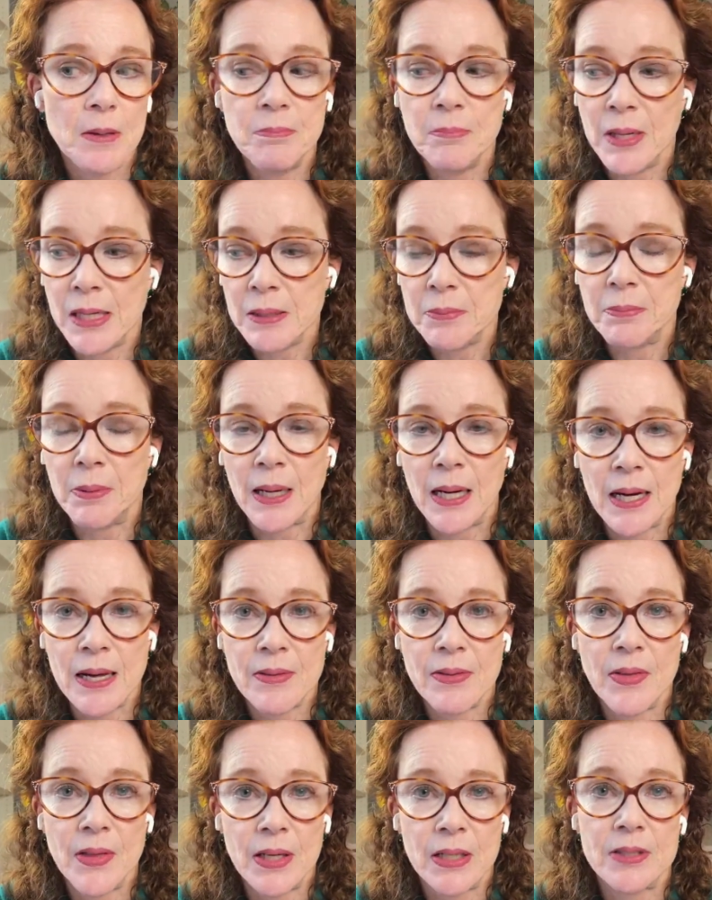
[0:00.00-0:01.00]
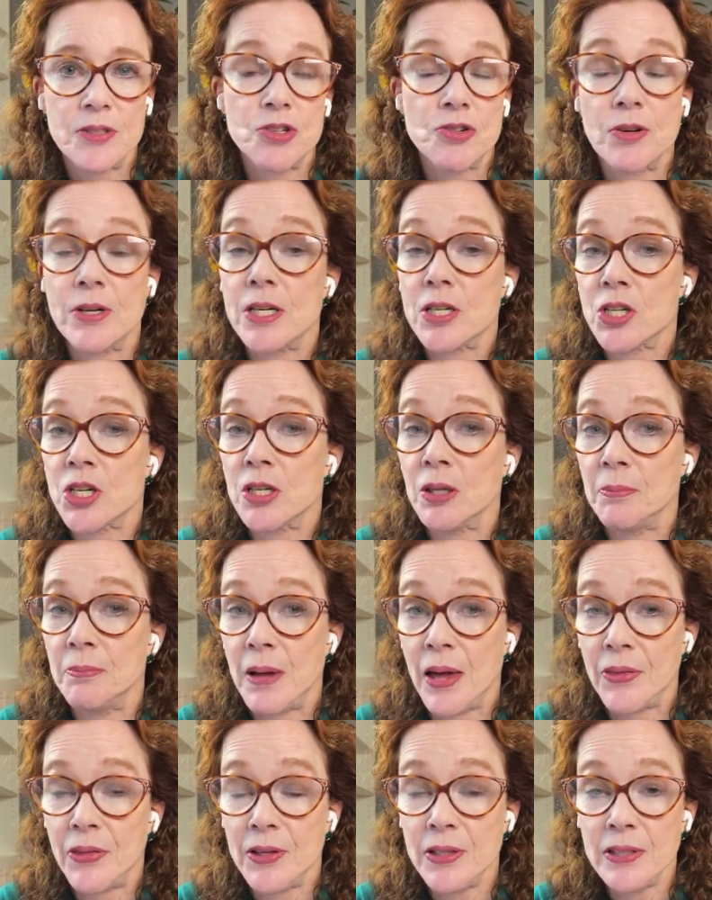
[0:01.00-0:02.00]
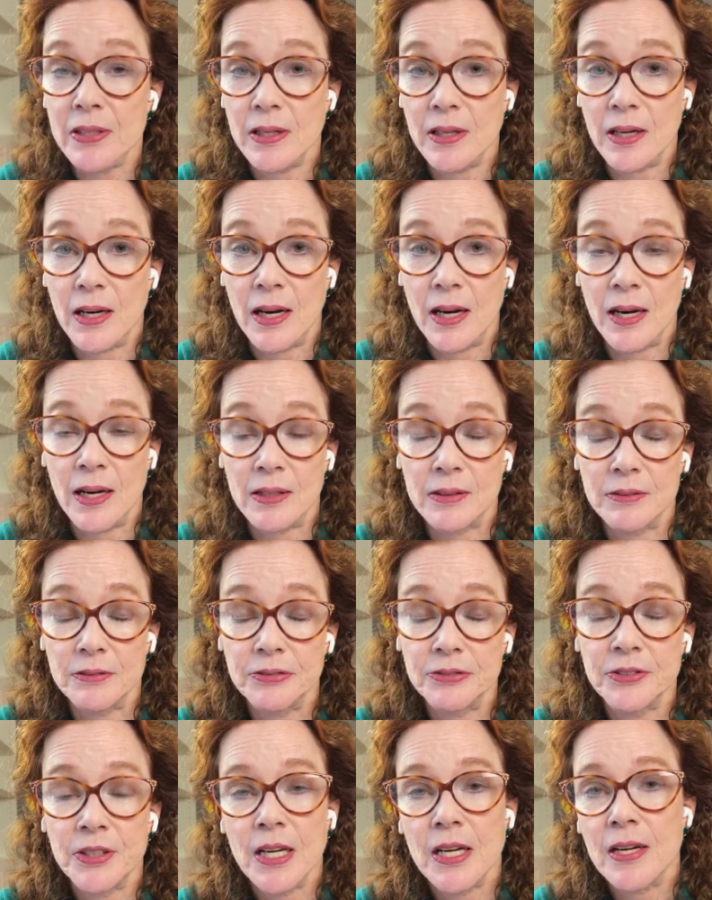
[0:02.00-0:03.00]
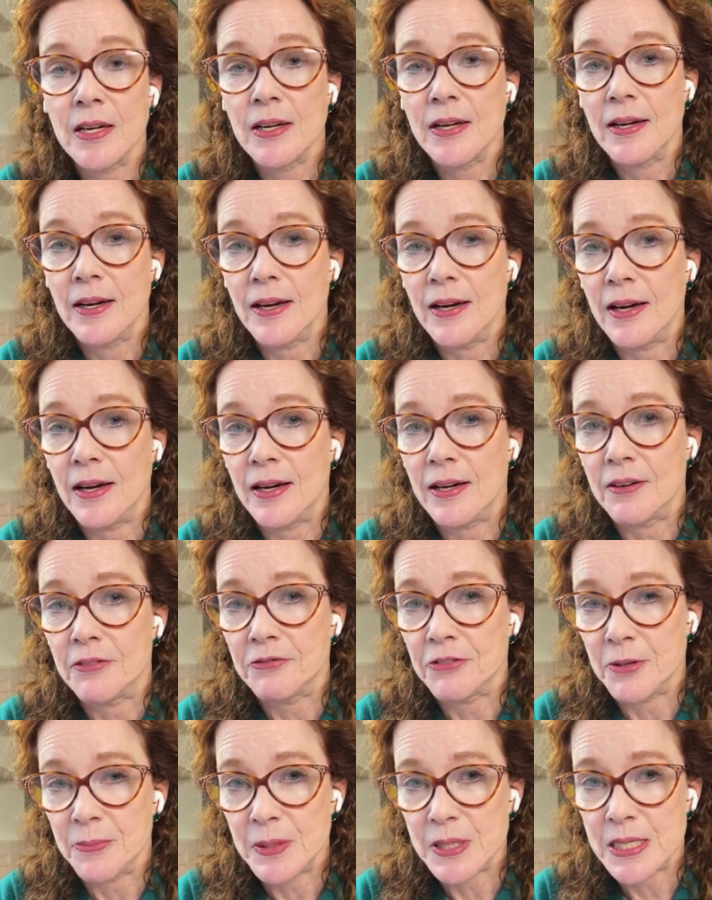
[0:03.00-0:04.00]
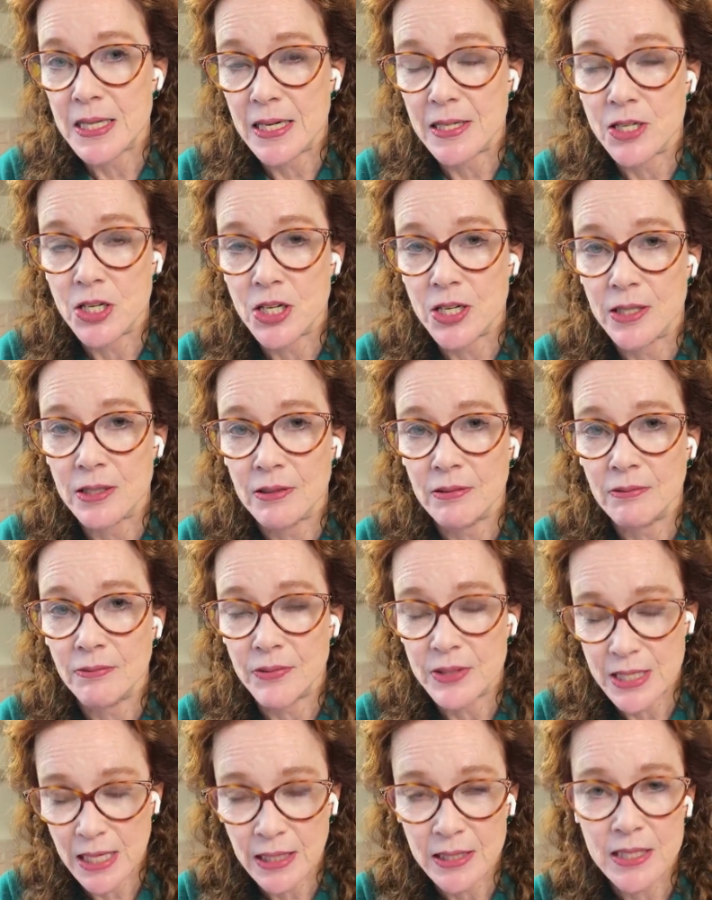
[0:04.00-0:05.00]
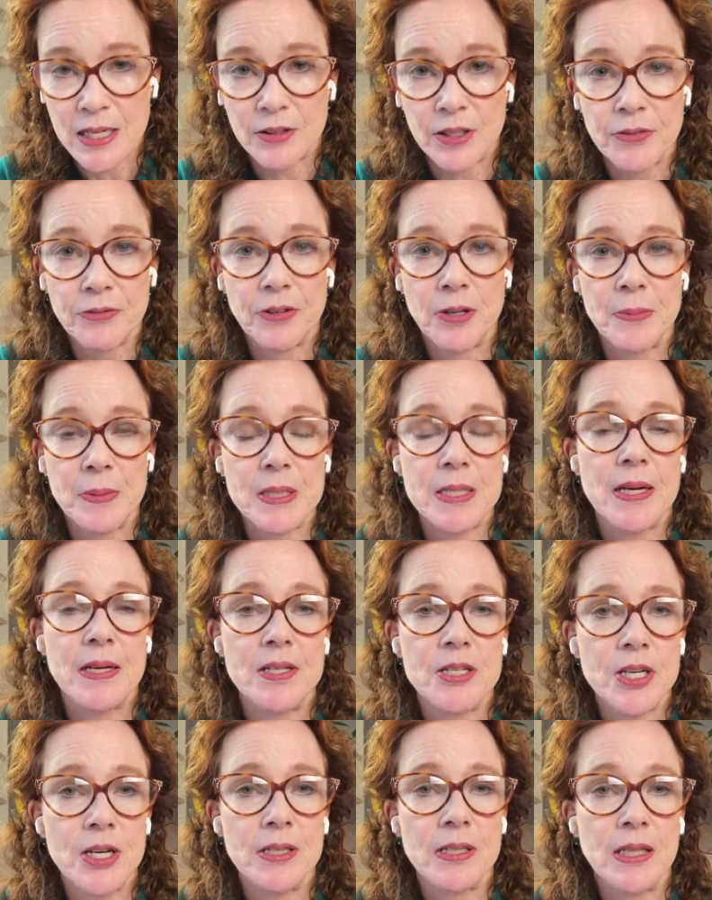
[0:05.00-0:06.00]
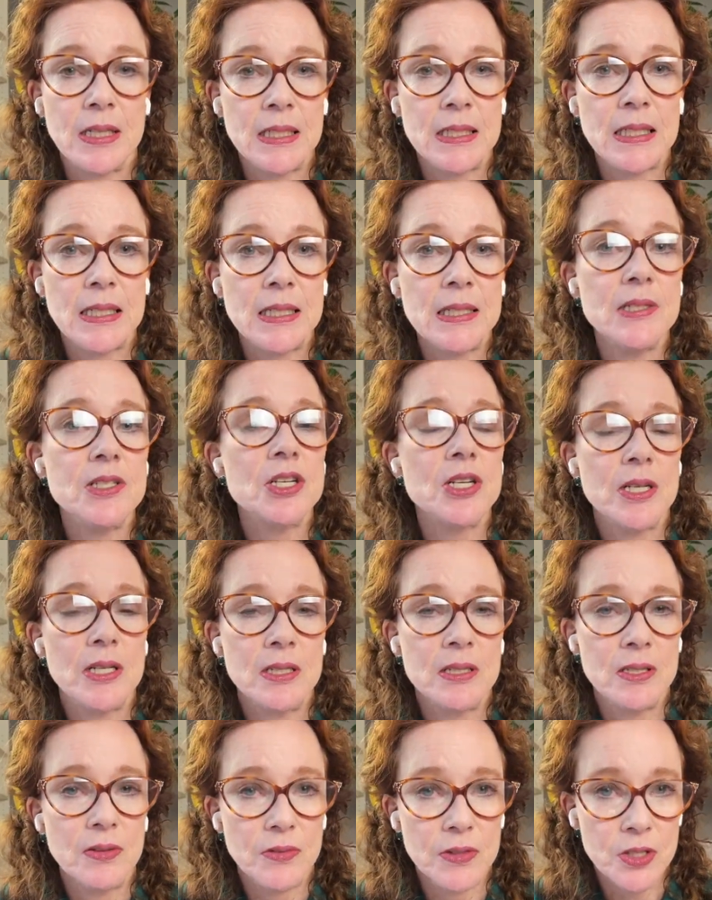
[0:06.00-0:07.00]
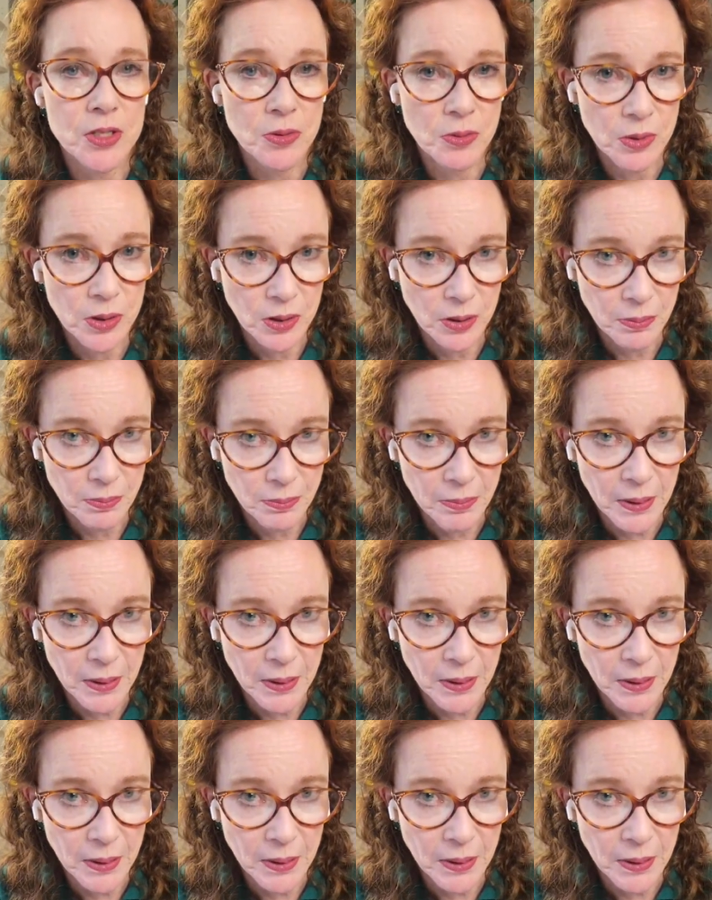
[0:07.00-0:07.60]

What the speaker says: made by the traditional method of fermentation, secondary fermentation in each individual